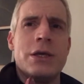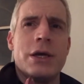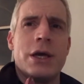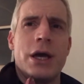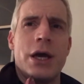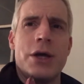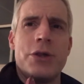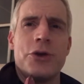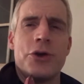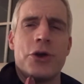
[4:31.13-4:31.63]

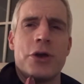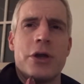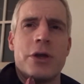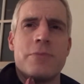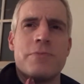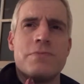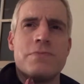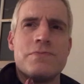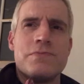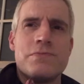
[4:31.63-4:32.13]
They're going
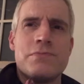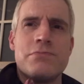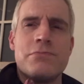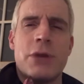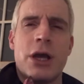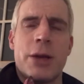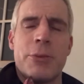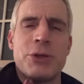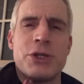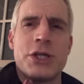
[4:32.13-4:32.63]
to
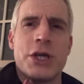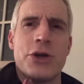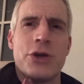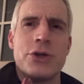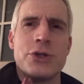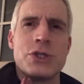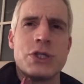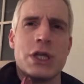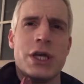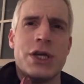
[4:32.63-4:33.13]
make a
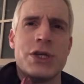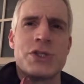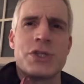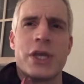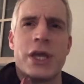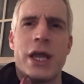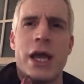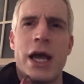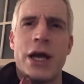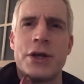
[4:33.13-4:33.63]
materials list,
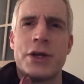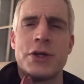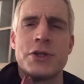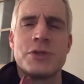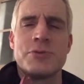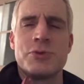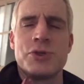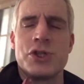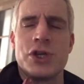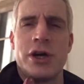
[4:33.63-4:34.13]
get out, get
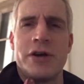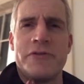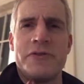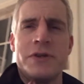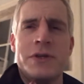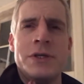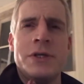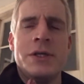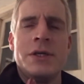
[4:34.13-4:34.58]
some stuff,